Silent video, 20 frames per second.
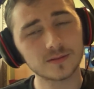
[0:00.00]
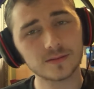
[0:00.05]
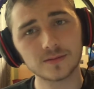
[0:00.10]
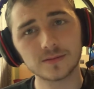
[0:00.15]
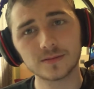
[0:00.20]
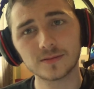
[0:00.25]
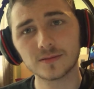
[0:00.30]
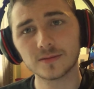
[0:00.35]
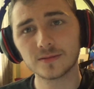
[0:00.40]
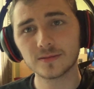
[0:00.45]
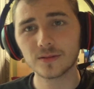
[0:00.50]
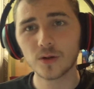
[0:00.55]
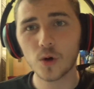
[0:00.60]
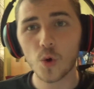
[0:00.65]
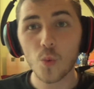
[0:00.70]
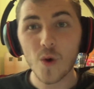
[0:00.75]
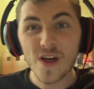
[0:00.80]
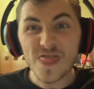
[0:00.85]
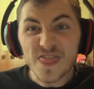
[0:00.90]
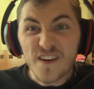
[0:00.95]

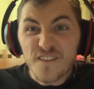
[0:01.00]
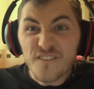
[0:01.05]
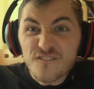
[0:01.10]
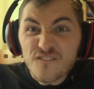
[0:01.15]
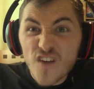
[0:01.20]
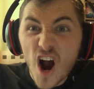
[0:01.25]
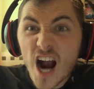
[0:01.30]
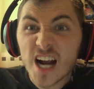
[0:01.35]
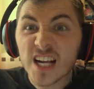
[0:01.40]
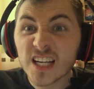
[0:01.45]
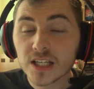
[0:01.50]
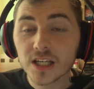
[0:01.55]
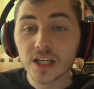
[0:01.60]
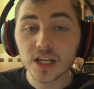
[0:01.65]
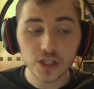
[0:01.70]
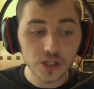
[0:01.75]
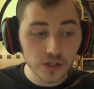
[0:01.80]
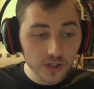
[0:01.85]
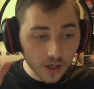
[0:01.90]
What the fuck?